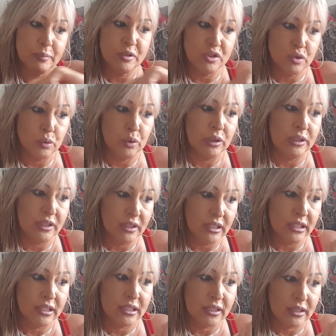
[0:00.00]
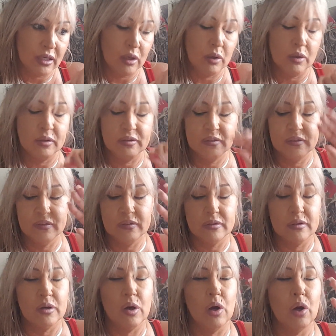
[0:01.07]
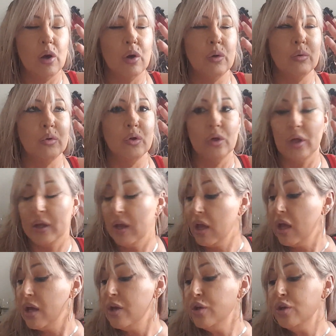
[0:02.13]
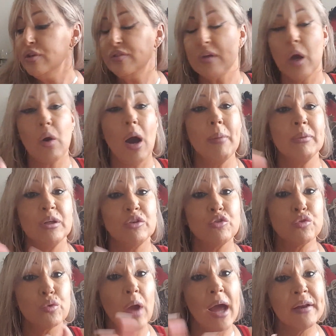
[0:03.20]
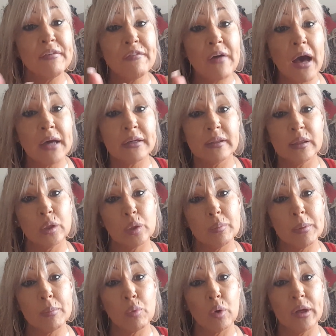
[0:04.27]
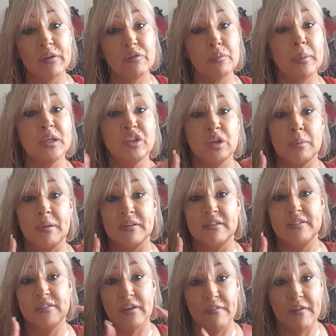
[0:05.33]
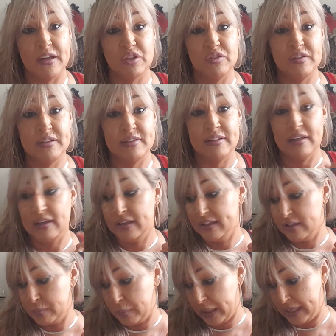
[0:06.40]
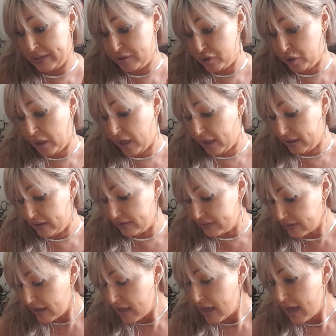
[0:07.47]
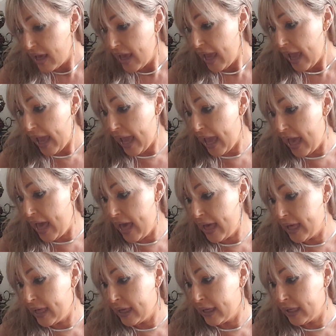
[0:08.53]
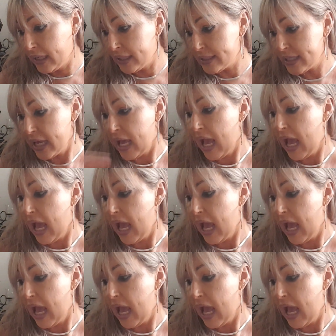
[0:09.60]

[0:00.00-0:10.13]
patchouli, and it's so good. So I'm going to try to find a little bit more information about the stuff. explain to you guys. And